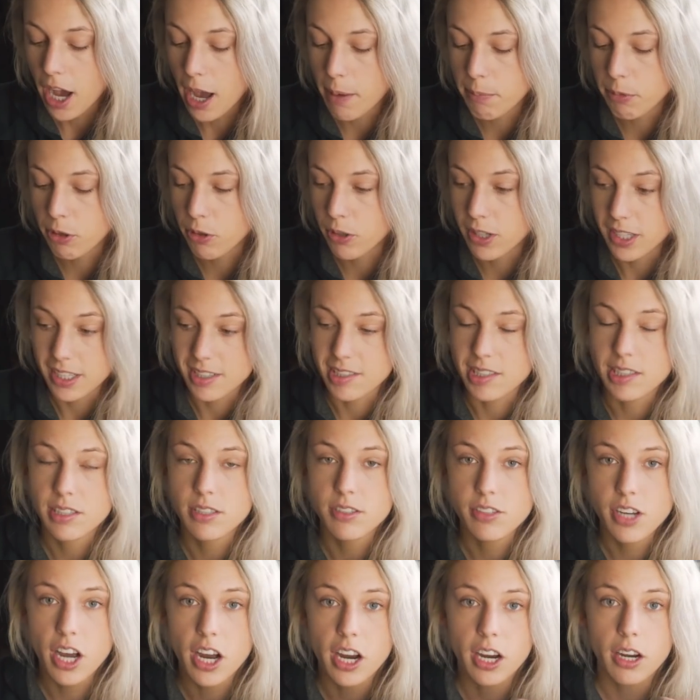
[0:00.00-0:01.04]
I'm going to
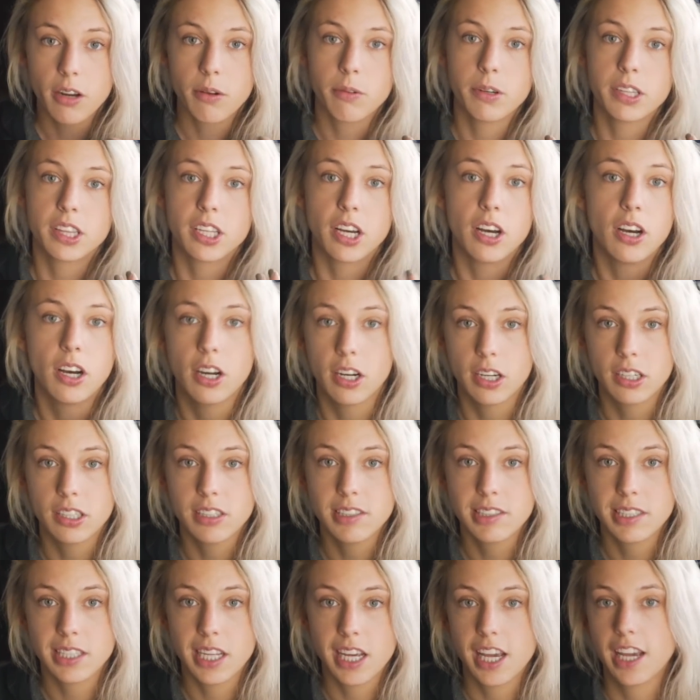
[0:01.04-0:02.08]
start with the
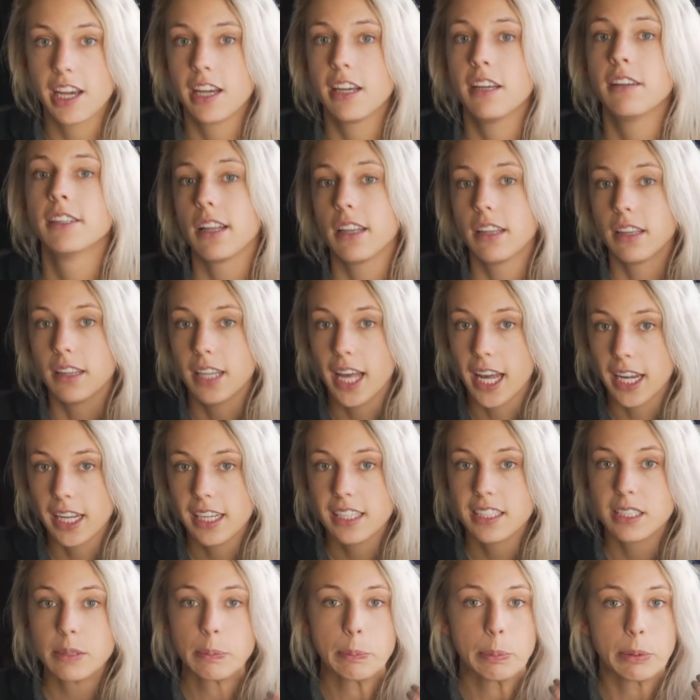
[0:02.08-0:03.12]
hardest thing, let
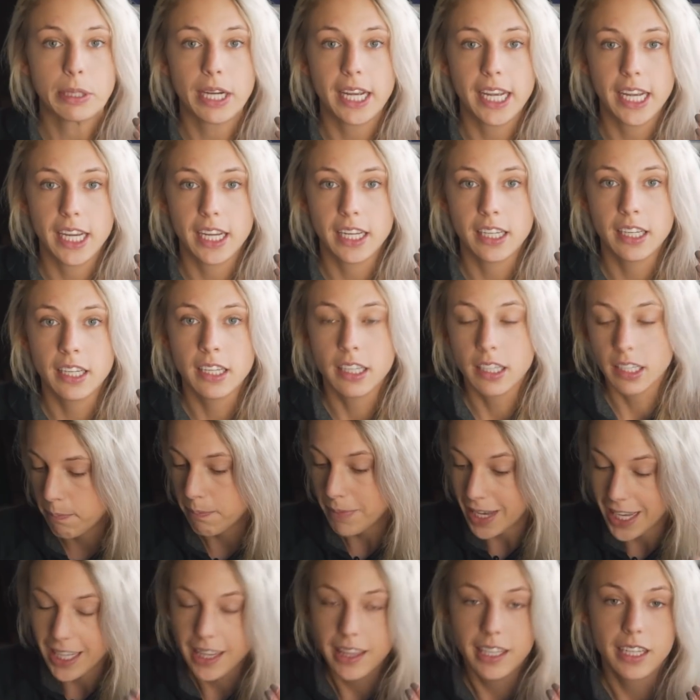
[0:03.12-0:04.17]
his brain
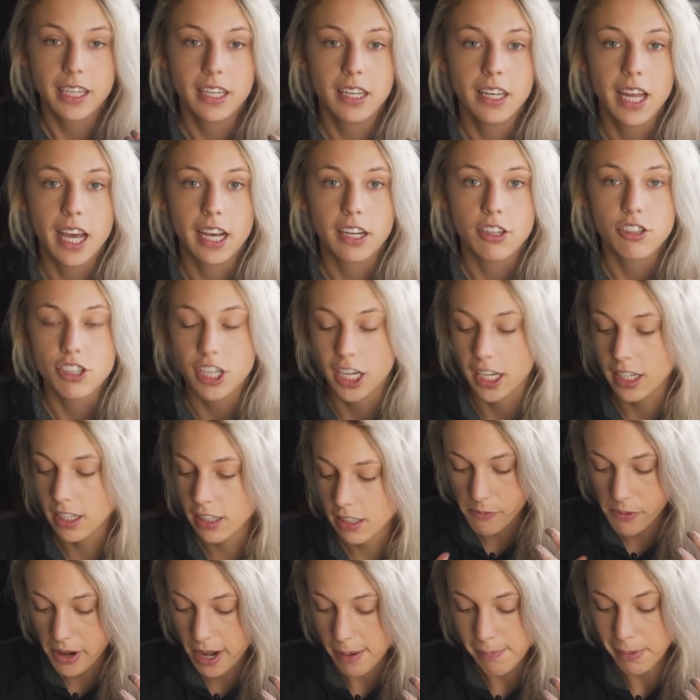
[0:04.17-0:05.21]
make the
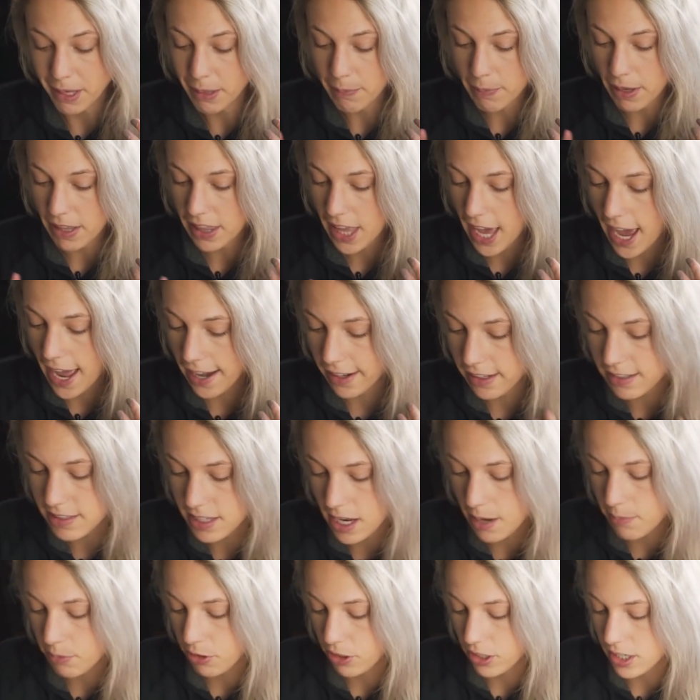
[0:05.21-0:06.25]
connection. What I mean by that is
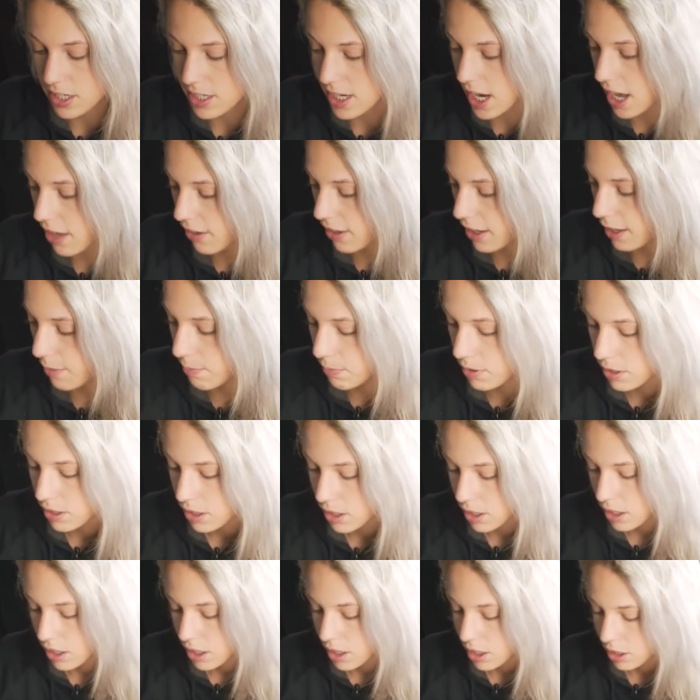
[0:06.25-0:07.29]
I'm going to tell him,
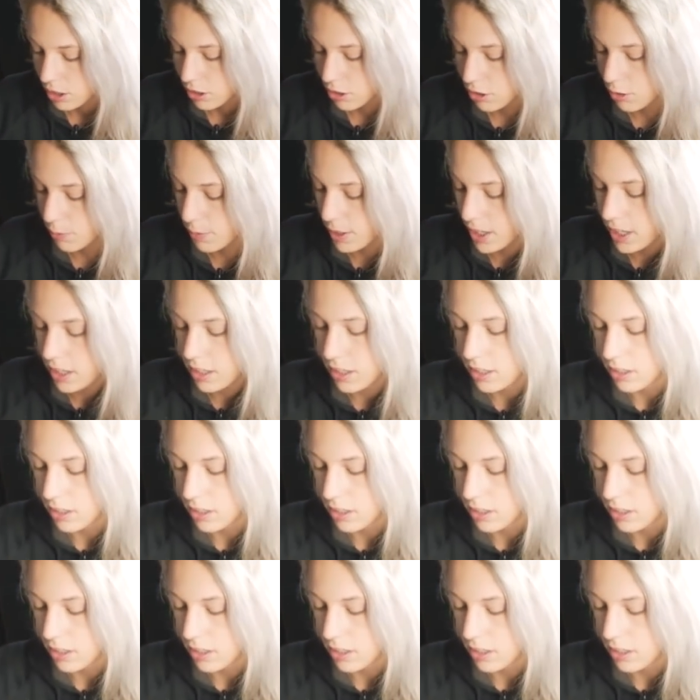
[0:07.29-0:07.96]
Kuma,